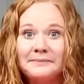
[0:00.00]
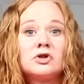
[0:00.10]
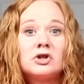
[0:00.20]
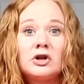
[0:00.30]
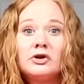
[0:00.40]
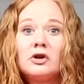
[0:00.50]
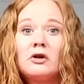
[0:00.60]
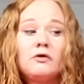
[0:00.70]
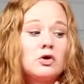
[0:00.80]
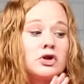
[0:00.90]
To turn your
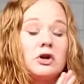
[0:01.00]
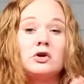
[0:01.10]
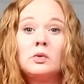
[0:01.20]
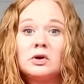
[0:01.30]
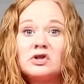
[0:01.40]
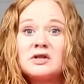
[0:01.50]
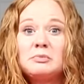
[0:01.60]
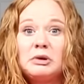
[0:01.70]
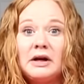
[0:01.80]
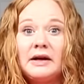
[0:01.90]
Glowforge on, you will
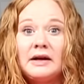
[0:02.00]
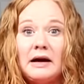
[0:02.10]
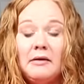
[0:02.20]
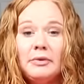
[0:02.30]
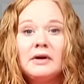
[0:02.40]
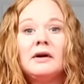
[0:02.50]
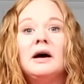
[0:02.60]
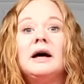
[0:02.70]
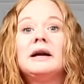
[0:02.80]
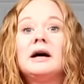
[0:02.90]
just plug it up
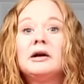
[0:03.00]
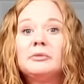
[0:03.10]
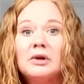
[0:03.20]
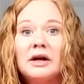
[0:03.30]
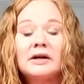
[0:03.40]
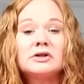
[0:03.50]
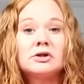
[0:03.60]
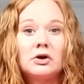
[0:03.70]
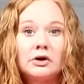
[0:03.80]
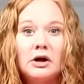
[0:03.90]
and unplug it to
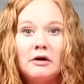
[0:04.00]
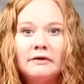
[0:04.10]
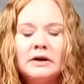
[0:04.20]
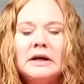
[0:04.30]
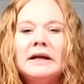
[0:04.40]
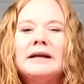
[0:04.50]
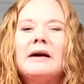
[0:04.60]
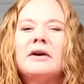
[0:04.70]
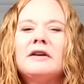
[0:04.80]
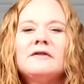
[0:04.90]
turn it off.
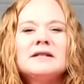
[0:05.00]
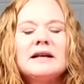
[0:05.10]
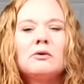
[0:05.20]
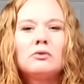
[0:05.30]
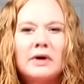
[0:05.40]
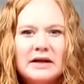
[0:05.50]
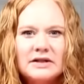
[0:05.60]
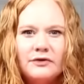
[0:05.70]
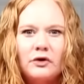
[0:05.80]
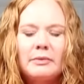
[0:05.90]
Now, if it's at
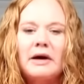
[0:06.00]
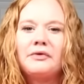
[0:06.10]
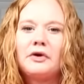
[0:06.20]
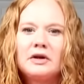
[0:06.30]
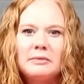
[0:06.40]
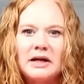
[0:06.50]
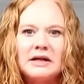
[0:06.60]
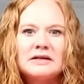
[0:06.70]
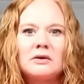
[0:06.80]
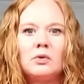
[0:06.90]
rest for about thirty
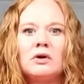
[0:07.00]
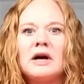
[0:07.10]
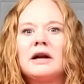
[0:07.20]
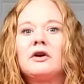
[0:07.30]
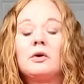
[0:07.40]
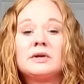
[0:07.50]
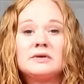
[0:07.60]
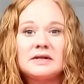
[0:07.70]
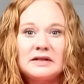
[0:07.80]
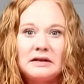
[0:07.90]
minutes, it will kind of go
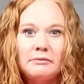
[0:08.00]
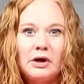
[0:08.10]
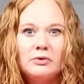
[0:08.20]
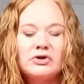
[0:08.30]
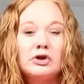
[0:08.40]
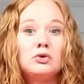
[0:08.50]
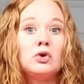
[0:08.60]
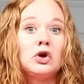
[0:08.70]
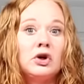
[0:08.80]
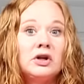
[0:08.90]
into a sleep mode, so you
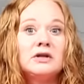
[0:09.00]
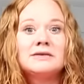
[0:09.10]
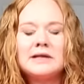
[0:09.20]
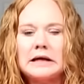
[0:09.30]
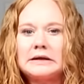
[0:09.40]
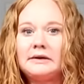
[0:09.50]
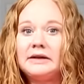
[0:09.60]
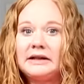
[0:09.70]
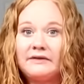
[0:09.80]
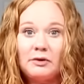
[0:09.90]
could
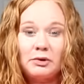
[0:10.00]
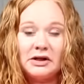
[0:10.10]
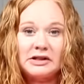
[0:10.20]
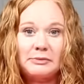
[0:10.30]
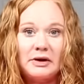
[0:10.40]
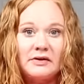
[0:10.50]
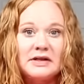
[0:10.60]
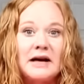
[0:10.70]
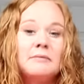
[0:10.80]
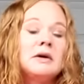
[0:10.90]
technically leave it plugged up all the
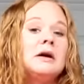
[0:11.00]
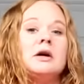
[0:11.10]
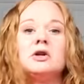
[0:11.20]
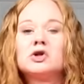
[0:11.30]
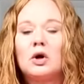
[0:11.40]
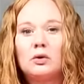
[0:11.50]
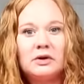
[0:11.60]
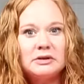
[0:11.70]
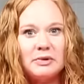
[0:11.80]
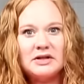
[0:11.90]
time.
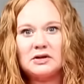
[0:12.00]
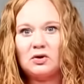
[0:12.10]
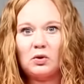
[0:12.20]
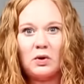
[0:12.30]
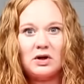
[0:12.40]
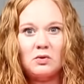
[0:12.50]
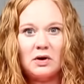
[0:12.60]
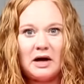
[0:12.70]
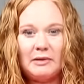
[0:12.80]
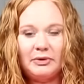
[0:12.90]
Totally depends on the way you
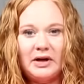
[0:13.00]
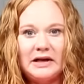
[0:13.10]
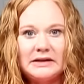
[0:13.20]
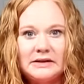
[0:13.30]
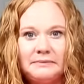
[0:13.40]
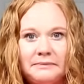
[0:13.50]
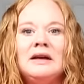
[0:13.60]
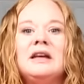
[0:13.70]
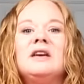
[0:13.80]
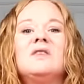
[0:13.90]
want to operate it.
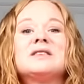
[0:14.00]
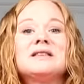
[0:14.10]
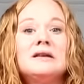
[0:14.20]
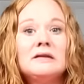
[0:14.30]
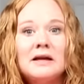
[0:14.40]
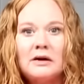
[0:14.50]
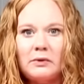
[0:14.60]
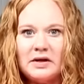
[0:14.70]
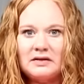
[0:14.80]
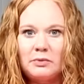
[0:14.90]
If it's in that
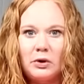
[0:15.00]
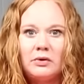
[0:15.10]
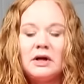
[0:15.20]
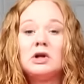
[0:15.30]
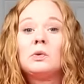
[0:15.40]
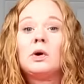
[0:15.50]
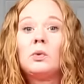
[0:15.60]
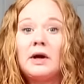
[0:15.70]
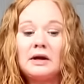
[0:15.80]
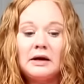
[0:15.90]
rest mode and you want to
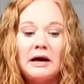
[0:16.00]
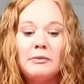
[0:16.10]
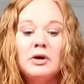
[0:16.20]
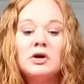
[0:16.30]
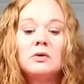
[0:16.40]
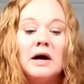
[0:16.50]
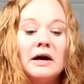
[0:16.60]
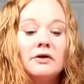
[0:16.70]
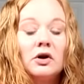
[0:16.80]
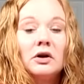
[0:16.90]
wake it up, you
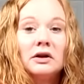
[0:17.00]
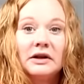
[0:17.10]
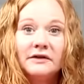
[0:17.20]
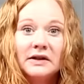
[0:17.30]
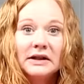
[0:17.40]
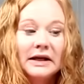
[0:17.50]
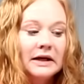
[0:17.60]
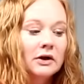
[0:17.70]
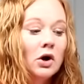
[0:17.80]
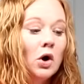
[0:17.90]
either lift the
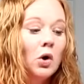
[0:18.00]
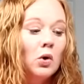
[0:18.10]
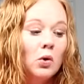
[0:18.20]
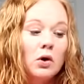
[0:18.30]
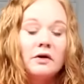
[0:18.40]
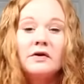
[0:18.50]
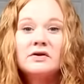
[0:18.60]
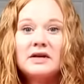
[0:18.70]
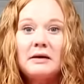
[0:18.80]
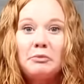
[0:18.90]
lid or
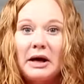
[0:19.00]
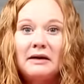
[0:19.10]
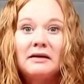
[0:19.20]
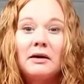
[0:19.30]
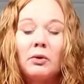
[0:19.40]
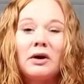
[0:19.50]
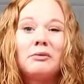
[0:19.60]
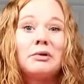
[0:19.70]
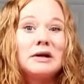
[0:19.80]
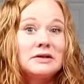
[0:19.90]
there's a button that we're going
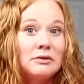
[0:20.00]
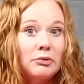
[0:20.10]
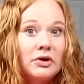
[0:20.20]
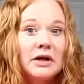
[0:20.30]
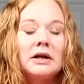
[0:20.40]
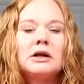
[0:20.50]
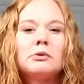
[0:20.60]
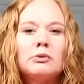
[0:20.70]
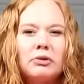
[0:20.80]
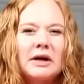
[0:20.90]
to press to print, and
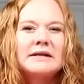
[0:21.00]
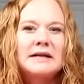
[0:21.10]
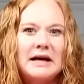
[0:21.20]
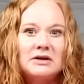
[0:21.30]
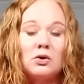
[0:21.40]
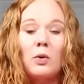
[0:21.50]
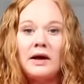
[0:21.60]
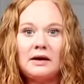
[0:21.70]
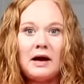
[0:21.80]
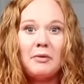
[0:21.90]
you would press that to
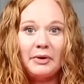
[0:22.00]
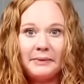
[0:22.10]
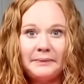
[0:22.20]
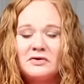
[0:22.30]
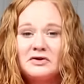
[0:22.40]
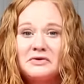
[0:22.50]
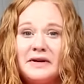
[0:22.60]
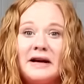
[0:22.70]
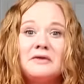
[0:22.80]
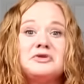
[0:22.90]
wake it up. So
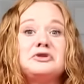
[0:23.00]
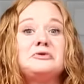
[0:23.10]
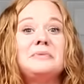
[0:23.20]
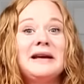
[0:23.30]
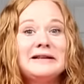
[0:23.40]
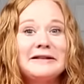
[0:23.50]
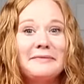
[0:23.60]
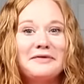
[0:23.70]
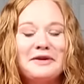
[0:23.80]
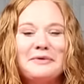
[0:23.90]
now, to make
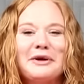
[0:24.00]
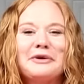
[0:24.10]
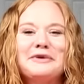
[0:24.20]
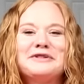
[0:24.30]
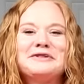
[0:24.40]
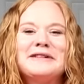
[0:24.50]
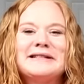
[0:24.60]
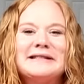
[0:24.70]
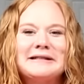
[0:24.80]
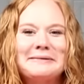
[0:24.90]
something, we are going to
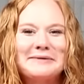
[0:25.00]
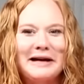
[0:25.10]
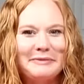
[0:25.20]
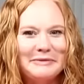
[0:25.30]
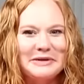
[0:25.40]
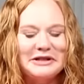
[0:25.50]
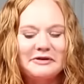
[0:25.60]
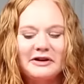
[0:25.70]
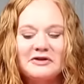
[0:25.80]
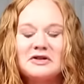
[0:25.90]
need some type of
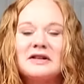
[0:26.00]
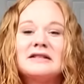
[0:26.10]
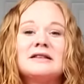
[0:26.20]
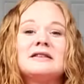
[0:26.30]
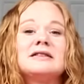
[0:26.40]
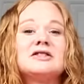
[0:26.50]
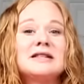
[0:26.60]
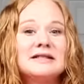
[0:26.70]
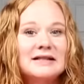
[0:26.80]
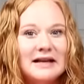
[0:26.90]
material. So let's
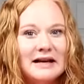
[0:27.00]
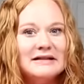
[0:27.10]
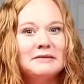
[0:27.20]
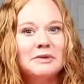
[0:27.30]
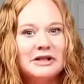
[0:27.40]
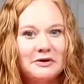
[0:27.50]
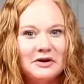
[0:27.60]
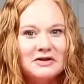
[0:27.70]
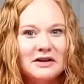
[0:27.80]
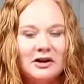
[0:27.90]
discuss
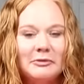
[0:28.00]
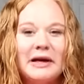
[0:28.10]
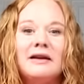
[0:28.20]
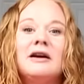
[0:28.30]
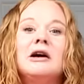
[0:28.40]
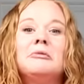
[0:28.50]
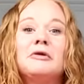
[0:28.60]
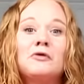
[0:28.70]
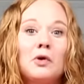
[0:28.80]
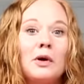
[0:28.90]
materials a little bit
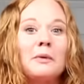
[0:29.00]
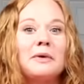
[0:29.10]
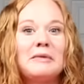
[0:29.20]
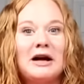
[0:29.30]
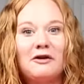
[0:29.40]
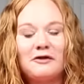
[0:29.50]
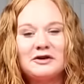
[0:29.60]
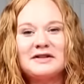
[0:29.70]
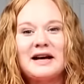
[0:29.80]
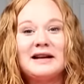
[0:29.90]
before we make our
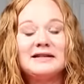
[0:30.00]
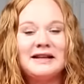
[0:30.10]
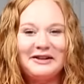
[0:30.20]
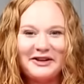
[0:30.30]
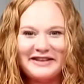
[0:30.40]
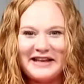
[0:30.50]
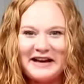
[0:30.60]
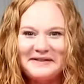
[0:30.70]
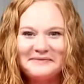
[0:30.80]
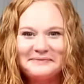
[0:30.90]
first cut and take a look at that.